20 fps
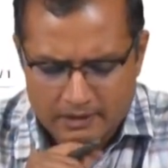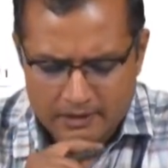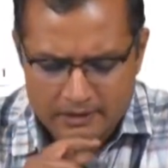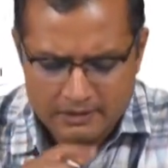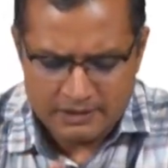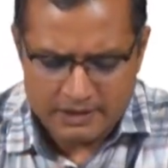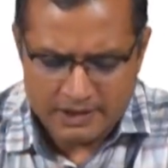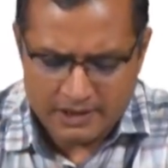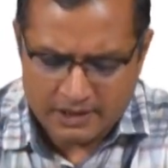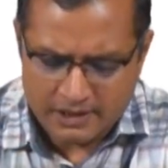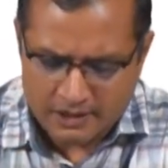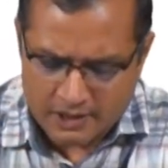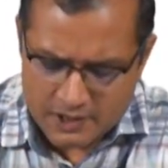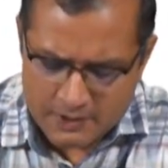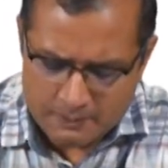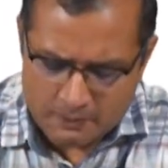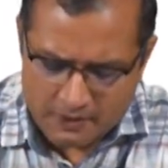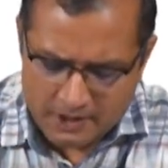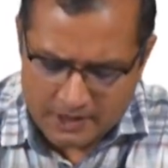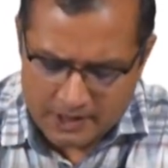The
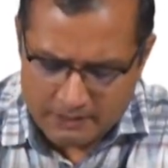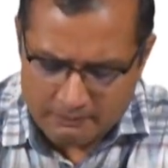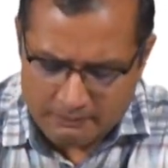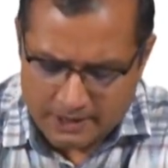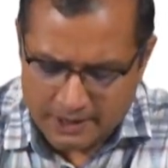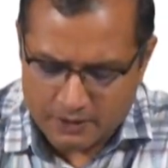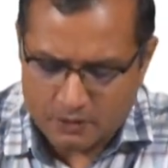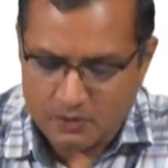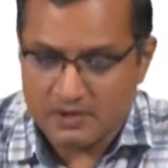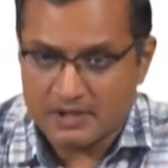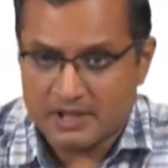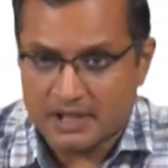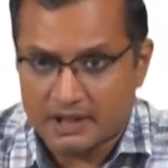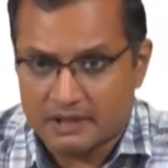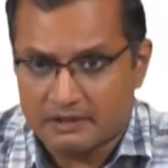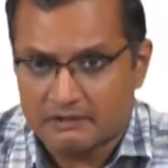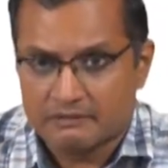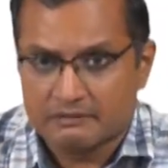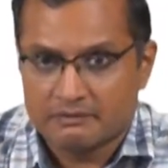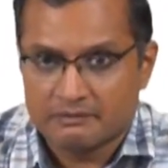corresponding microstate,
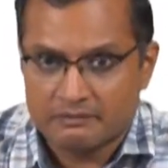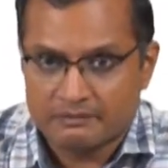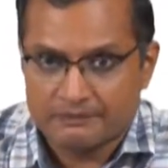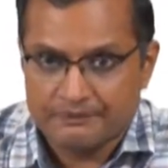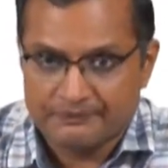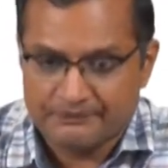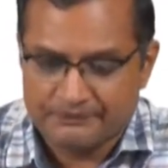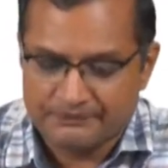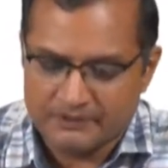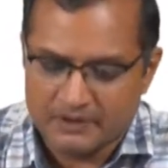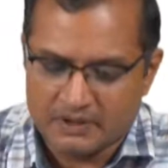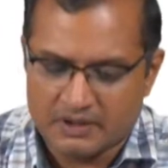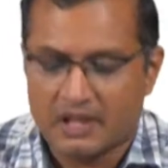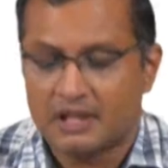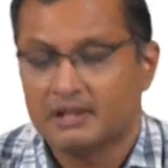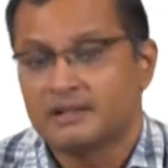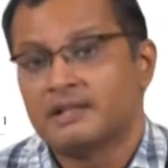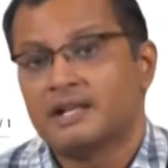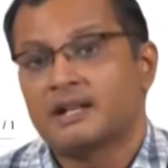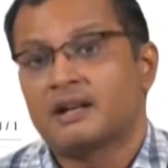
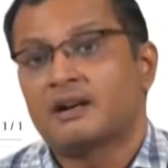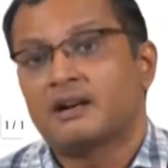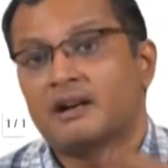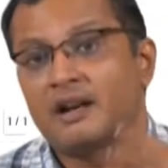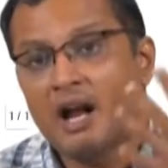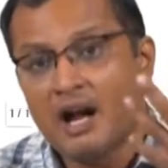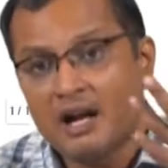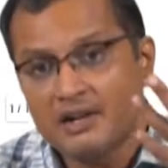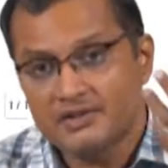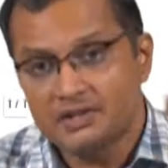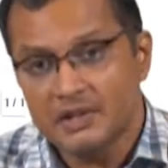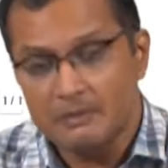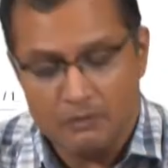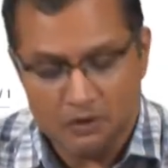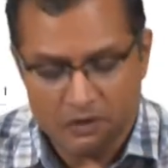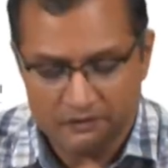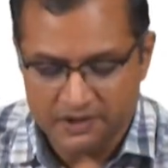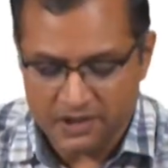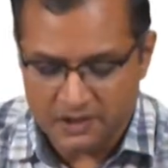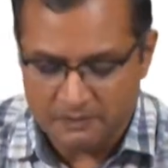then there are large number
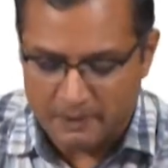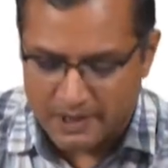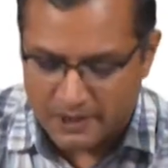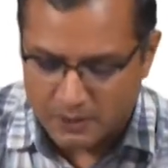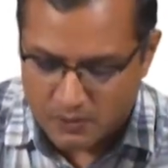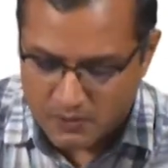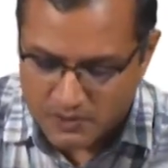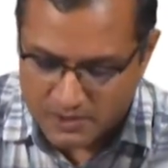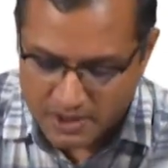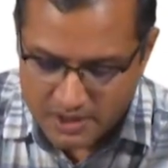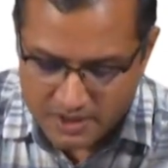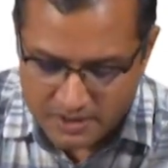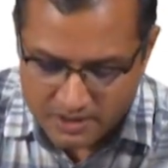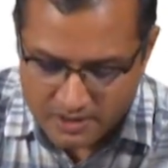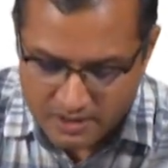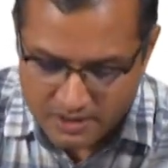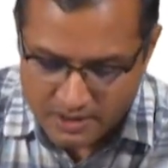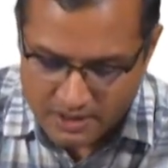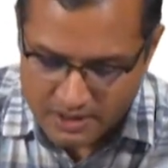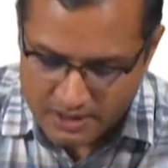of these microstates.
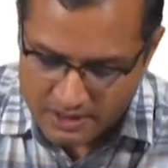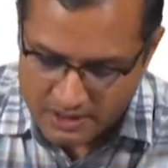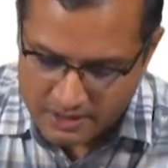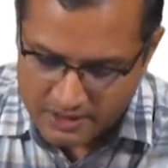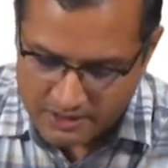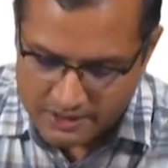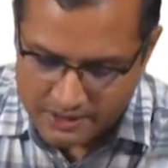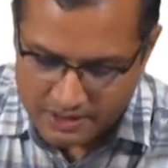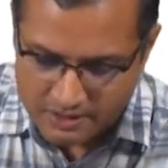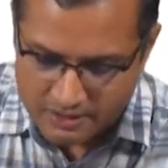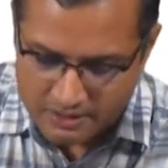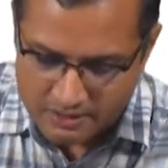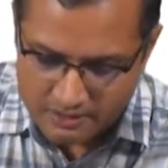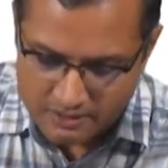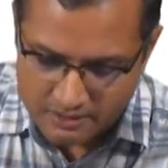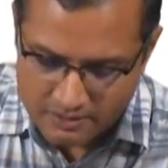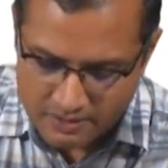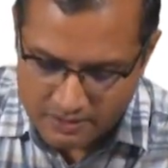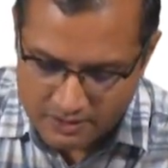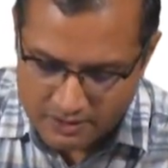They
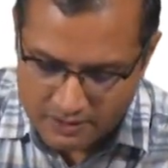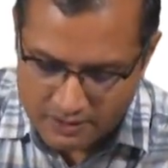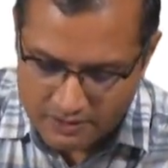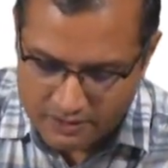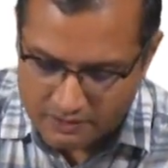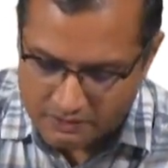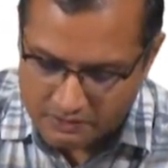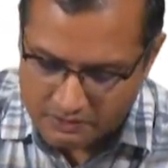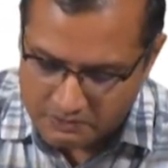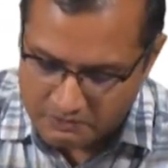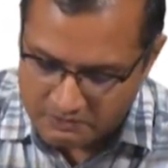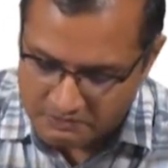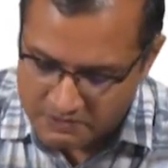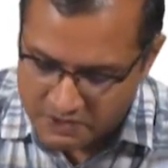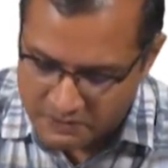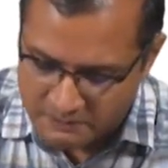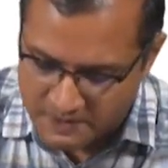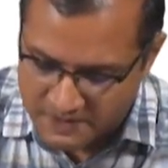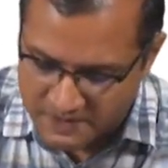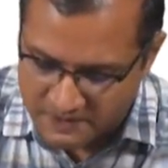are
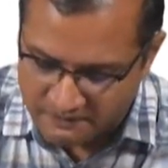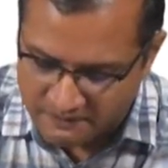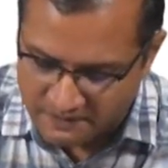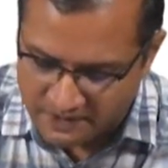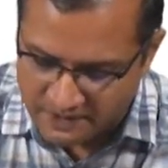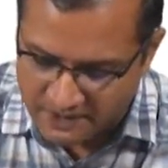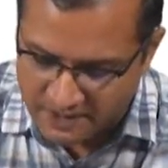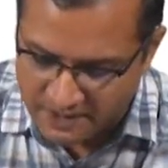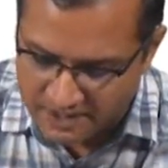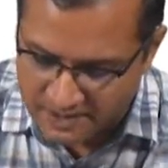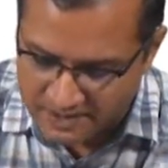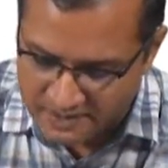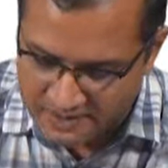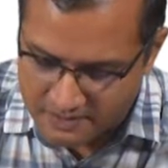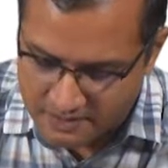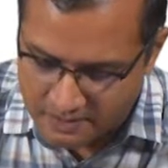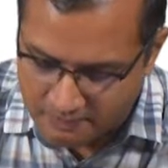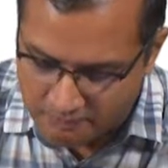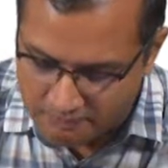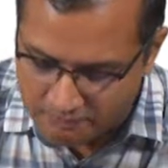specified as
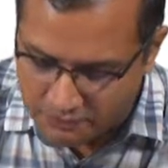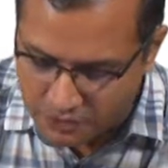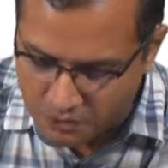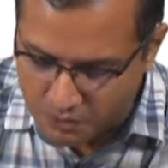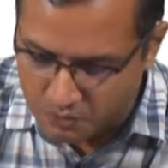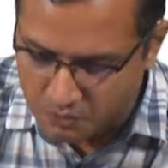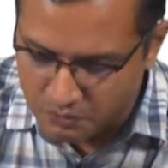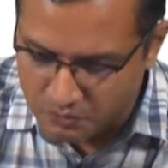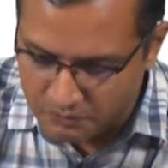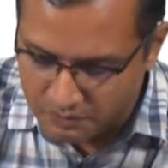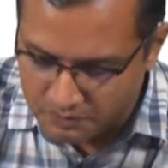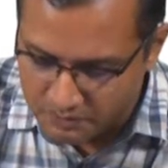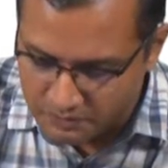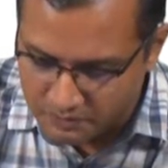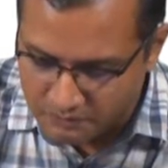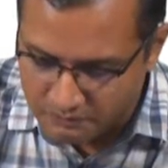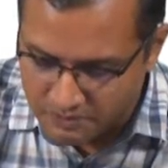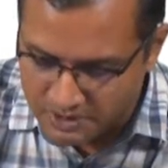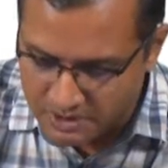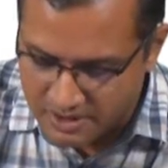some mu,
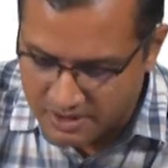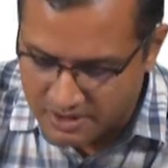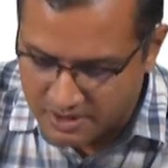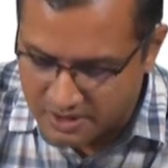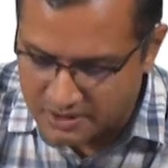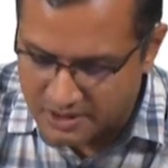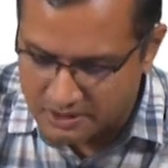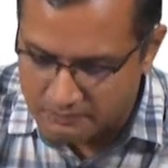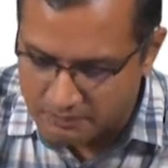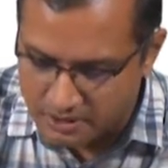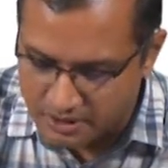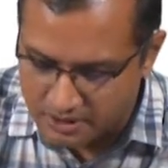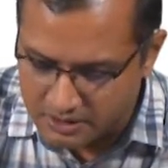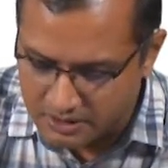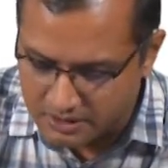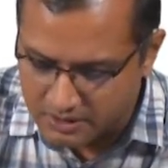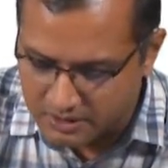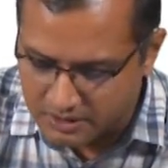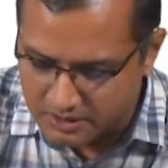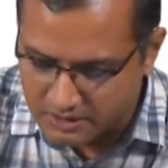which is nothing but
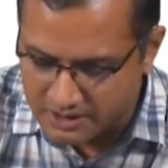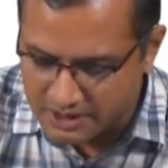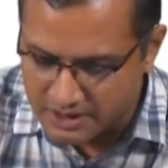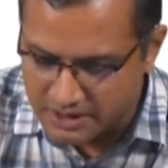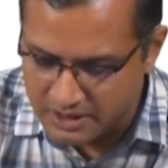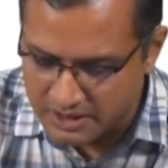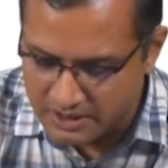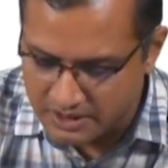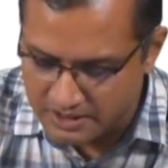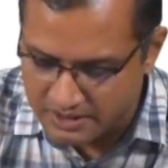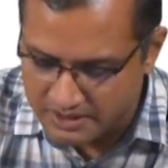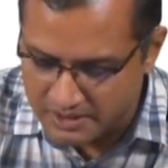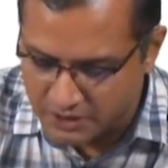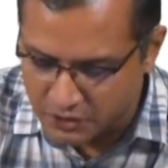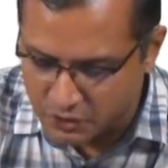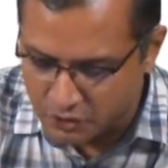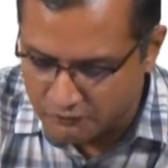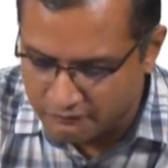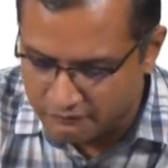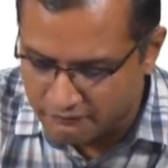the set
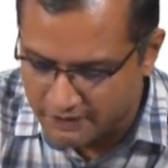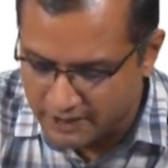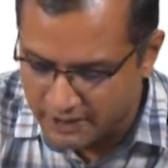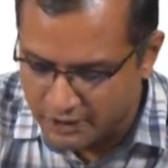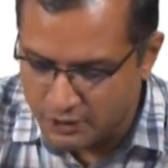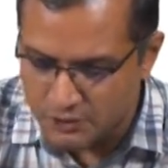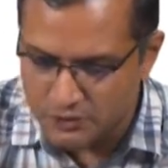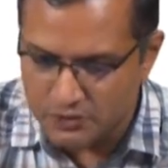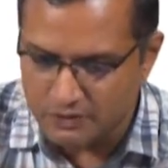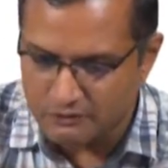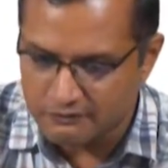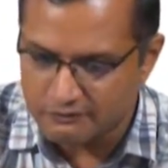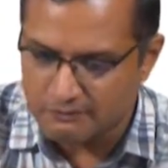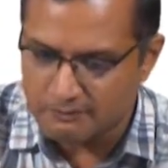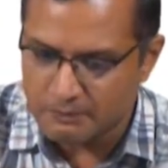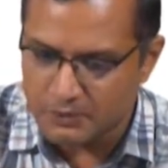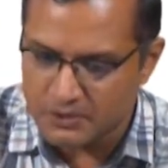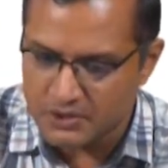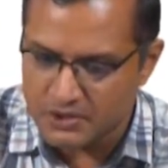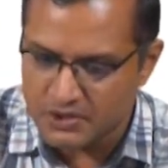of values of
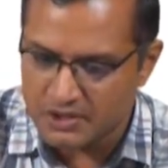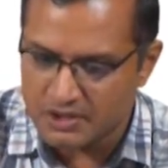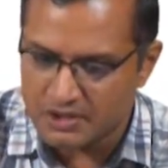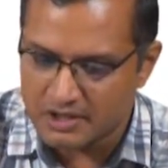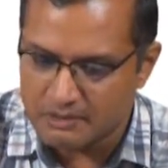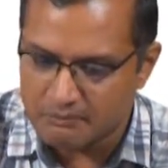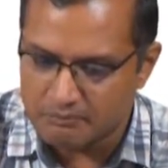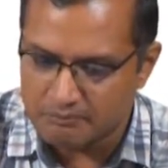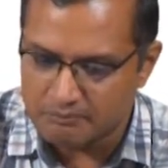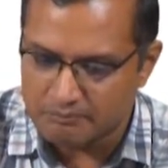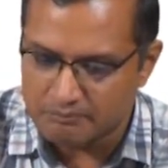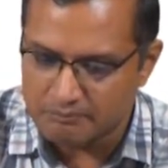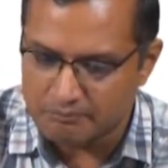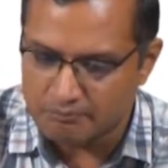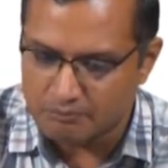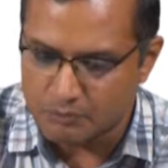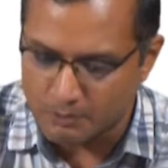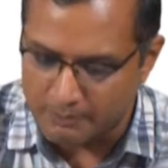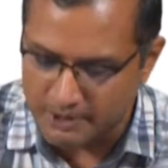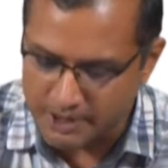position and
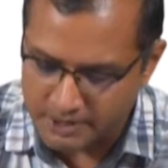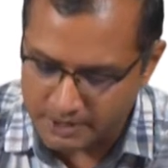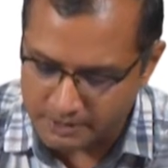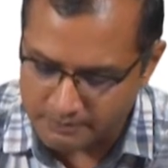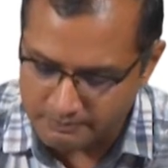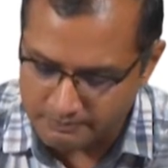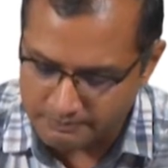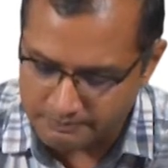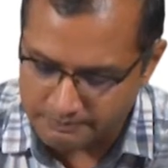momentum.